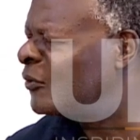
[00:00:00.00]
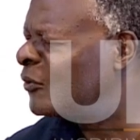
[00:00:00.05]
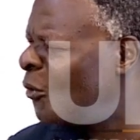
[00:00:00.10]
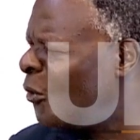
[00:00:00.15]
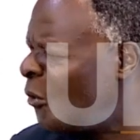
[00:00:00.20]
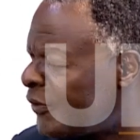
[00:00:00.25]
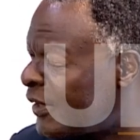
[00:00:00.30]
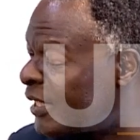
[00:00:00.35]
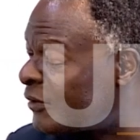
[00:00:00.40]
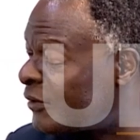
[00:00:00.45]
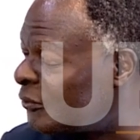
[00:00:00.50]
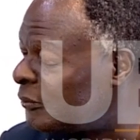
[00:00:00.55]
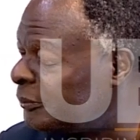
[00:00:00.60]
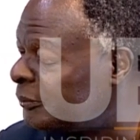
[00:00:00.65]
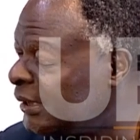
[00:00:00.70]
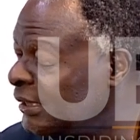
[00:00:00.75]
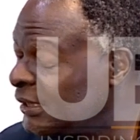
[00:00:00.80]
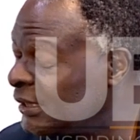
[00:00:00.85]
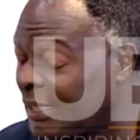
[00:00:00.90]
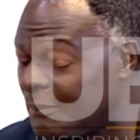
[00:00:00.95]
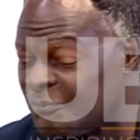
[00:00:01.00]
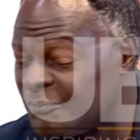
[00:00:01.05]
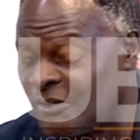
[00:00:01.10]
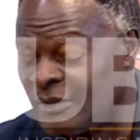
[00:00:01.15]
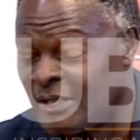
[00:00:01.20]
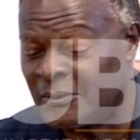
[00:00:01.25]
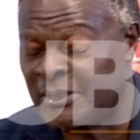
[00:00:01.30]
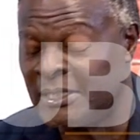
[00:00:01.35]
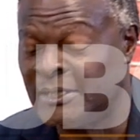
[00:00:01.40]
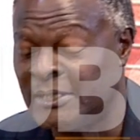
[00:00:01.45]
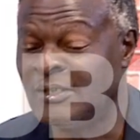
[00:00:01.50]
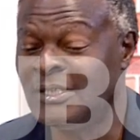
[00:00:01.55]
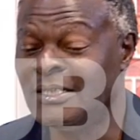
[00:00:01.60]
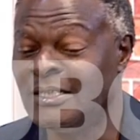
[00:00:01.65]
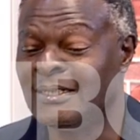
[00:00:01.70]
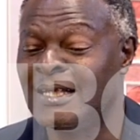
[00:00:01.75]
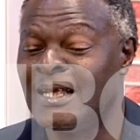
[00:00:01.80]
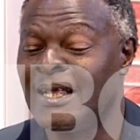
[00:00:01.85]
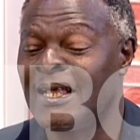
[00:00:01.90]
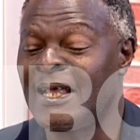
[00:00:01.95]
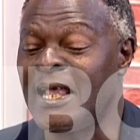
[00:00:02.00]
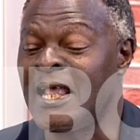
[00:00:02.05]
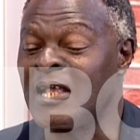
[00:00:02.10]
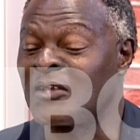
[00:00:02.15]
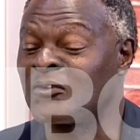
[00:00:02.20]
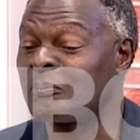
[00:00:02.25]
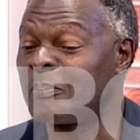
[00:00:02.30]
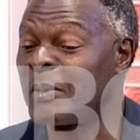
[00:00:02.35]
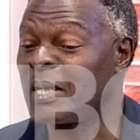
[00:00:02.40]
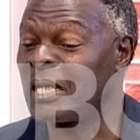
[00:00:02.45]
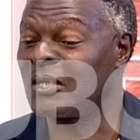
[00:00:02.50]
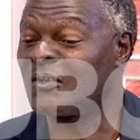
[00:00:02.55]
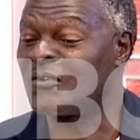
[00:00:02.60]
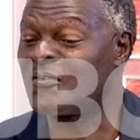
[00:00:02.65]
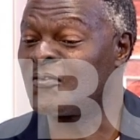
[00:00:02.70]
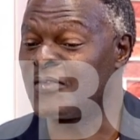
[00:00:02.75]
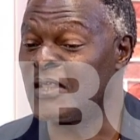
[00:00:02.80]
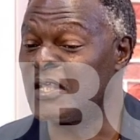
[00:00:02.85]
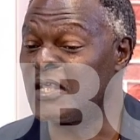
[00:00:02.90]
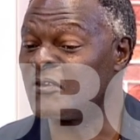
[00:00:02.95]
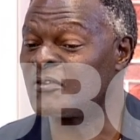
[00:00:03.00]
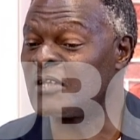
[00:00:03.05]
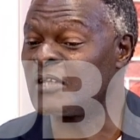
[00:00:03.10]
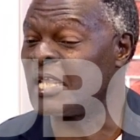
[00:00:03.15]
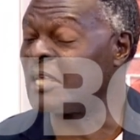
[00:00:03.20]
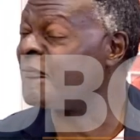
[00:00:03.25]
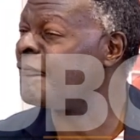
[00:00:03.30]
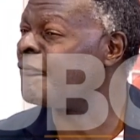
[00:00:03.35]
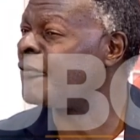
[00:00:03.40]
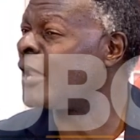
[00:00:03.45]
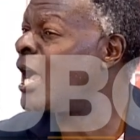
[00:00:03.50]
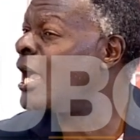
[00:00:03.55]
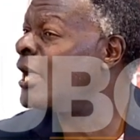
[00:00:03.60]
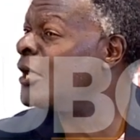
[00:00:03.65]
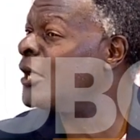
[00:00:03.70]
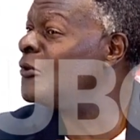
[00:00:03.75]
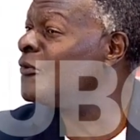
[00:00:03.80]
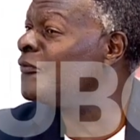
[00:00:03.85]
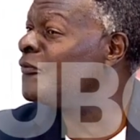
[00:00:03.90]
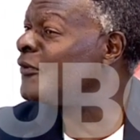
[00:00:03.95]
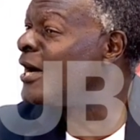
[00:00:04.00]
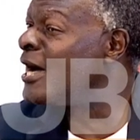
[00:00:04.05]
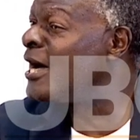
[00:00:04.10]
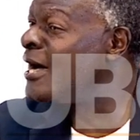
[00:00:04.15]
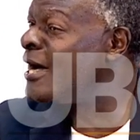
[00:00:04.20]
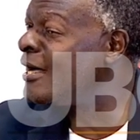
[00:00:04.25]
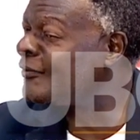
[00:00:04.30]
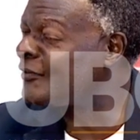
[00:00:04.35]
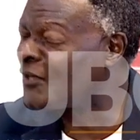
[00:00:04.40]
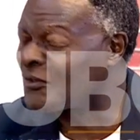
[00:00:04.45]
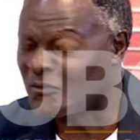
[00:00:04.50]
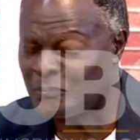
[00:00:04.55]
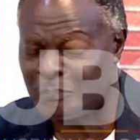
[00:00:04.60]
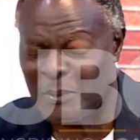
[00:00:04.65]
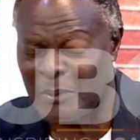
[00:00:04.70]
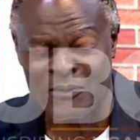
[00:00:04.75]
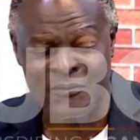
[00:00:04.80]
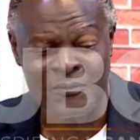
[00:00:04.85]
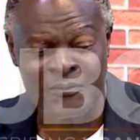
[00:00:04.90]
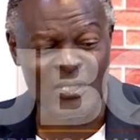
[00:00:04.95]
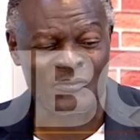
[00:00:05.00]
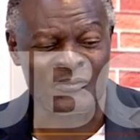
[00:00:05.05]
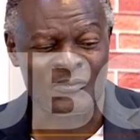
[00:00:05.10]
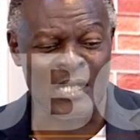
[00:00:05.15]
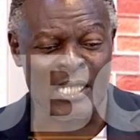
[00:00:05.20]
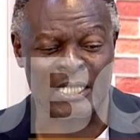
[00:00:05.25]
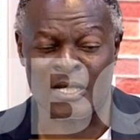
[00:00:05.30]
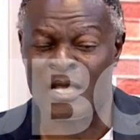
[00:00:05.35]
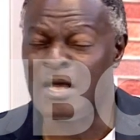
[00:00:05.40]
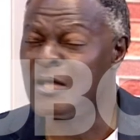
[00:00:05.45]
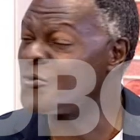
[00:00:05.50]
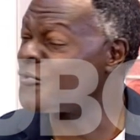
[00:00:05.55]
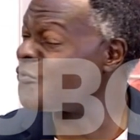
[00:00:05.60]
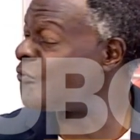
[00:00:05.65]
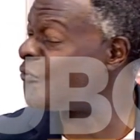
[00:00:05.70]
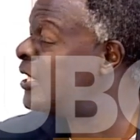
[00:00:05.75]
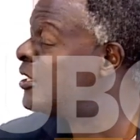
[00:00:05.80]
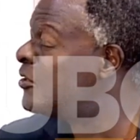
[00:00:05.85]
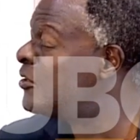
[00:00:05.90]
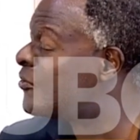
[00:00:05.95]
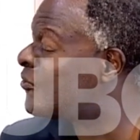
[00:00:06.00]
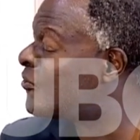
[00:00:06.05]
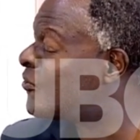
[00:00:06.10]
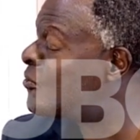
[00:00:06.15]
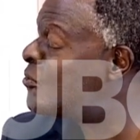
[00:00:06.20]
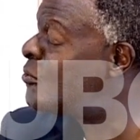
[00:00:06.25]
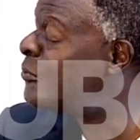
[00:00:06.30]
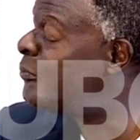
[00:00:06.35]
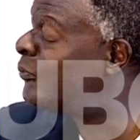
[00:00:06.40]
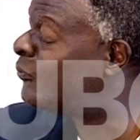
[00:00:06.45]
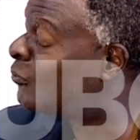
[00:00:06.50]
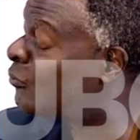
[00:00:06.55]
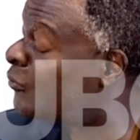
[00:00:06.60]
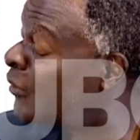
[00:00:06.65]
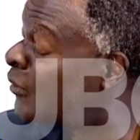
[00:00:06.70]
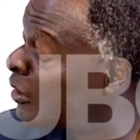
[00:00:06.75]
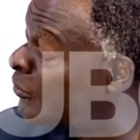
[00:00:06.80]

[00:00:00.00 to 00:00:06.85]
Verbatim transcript: all that will be income generating. Expect things like flyovers, expect things like train tubes to take